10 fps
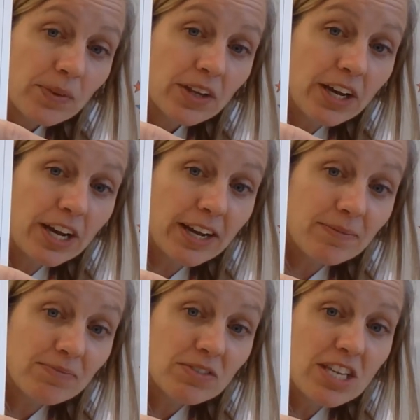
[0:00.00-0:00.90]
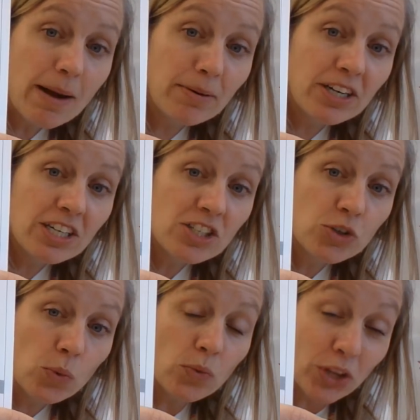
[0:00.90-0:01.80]
Good. Number
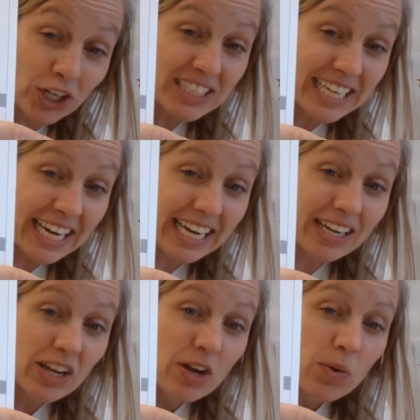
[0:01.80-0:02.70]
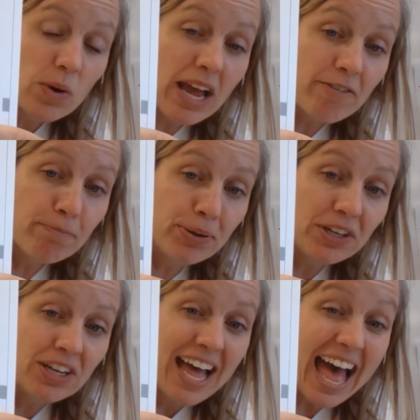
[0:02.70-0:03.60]
13, we have
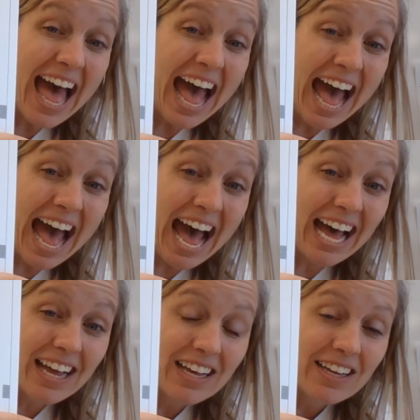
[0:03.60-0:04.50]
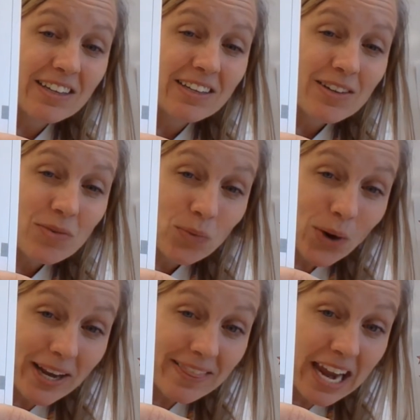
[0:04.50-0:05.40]
P-A.
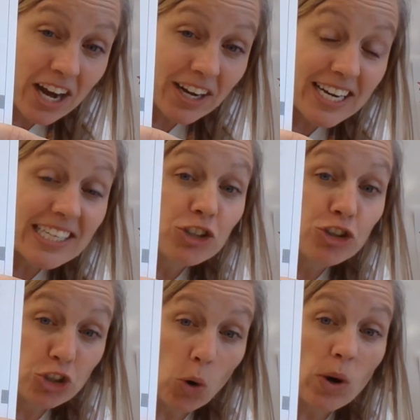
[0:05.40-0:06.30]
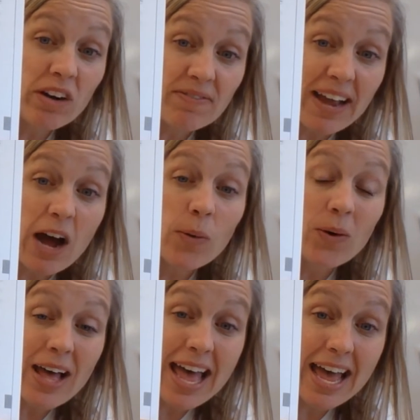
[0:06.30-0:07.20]
Right there is a short
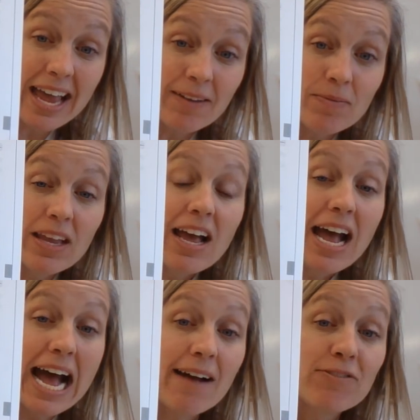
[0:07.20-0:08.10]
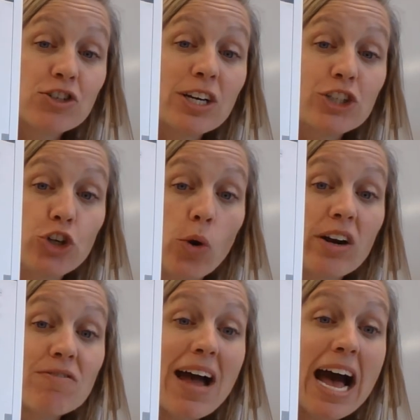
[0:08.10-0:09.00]
vowel A. After a
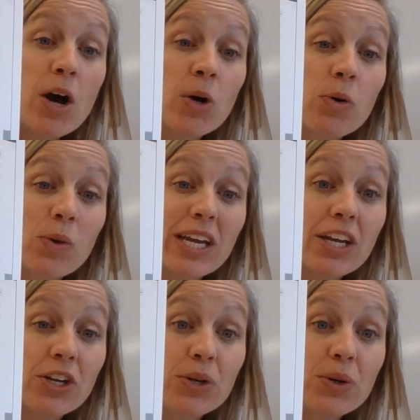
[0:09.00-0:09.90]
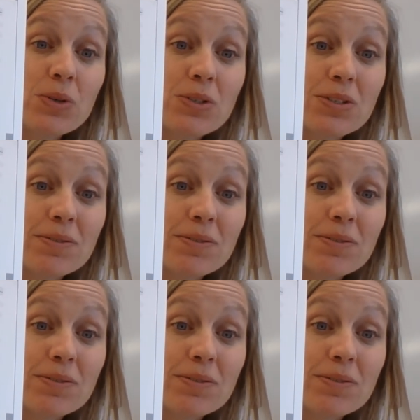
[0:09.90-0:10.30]
short vowel, we use